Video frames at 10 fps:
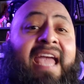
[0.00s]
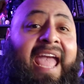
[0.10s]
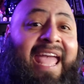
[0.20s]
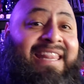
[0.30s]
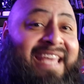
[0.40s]

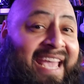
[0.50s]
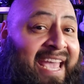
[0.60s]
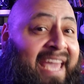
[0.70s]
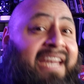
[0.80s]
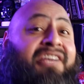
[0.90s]
and the
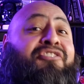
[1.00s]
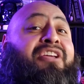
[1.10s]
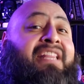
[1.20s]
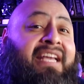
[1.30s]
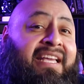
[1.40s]

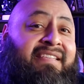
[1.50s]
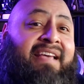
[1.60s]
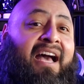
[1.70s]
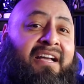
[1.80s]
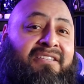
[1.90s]
energy that
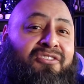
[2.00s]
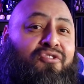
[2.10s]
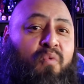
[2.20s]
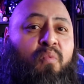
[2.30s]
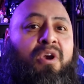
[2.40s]
gets out into
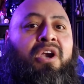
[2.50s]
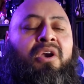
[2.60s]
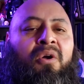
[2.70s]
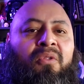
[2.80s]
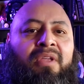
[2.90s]
the
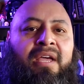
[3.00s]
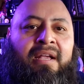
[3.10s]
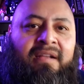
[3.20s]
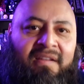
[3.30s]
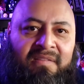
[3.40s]
world
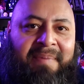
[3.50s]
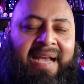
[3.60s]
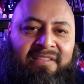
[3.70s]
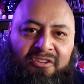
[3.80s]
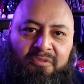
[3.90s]
comes
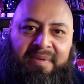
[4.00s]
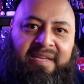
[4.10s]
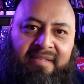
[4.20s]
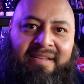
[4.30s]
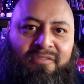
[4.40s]
back to you
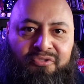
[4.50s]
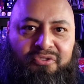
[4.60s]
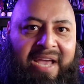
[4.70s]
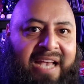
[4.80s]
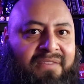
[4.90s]
because that's what
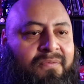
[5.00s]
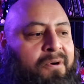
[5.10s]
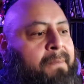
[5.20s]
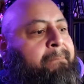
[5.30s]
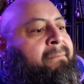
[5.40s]
you asked
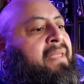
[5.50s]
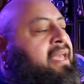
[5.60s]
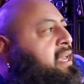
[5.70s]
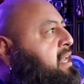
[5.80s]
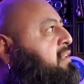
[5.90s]
for.
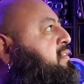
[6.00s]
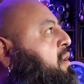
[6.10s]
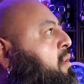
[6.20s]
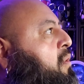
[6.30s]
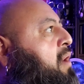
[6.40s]
And
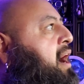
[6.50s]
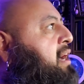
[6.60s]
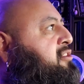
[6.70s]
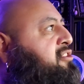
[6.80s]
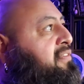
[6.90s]

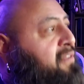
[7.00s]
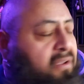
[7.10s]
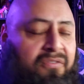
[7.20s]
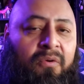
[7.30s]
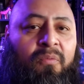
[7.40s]
so,
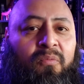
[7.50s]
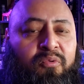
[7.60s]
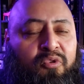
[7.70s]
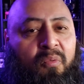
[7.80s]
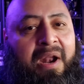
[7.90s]

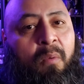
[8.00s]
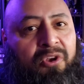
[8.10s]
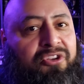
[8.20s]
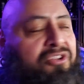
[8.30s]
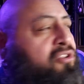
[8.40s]
so what I
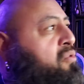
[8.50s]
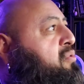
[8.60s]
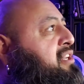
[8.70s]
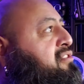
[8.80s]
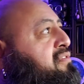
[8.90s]
want you to
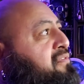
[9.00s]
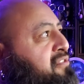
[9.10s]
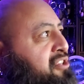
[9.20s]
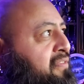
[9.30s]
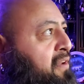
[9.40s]
do is to
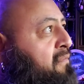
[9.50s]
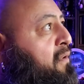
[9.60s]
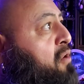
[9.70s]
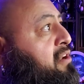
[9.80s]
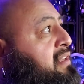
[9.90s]
shift your
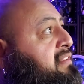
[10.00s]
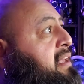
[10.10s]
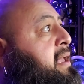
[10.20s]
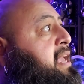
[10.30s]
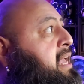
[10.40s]
focus
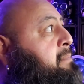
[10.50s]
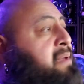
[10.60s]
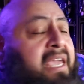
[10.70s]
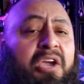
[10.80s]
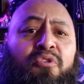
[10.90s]
and
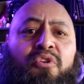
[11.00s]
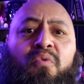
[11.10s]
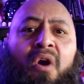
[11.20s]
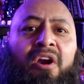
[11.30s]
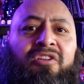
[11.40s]
be who
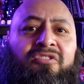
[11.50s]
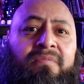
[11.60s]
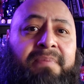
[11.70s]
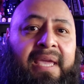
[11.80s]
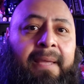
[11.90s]
you are
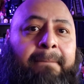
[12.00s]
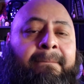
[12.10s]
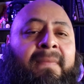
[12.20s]
to be